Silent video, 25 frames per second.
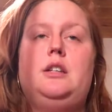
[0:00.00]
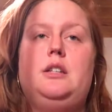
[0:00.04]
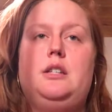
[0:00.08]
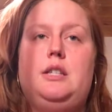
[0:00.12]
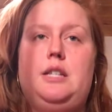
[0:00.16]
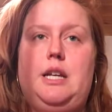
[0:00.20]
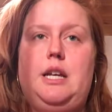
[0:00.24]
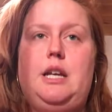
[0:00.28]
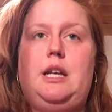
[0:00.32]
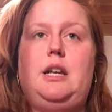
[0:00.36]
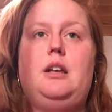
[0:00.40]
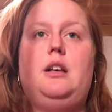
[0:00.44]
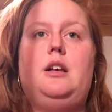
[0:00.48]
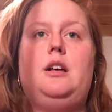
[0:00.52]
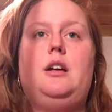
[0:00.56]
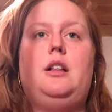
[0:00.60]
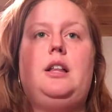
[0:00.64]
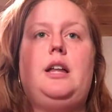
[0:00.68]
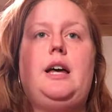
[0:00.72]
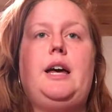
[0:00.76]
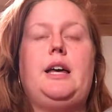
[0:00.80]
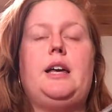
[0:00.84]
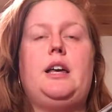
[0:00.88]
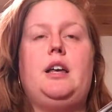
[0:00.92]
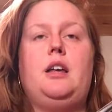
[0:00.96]
till
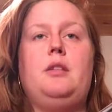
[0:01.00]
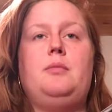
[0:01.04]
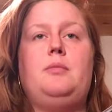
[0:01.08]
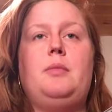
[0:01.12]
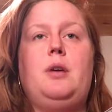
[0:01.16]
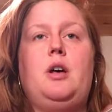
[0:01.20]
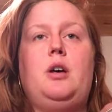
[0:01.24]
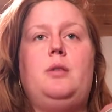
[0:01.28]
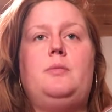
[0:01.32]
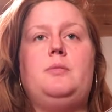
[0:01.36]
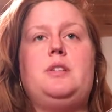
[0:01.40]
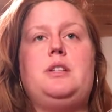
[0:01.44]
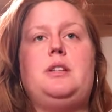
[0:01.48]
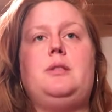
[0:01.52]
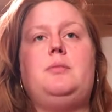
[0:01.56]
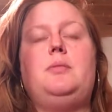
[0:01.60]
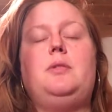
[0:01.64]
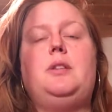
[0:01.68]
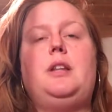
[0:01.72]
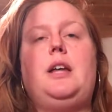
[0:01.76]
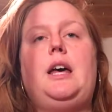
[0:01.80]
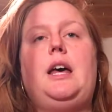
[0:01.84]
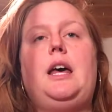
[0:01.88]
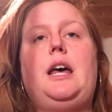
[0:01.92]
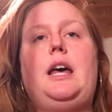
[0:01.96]
I come home to
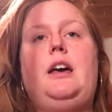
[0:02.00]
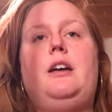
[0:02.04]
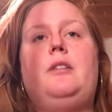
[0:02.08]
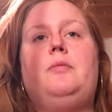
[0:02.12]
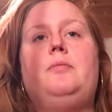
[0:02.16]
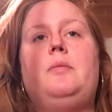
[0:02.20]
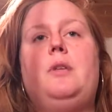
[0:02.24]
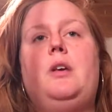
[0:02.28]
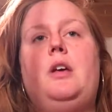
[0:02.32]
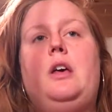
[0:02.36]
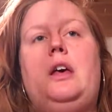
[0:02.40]
play.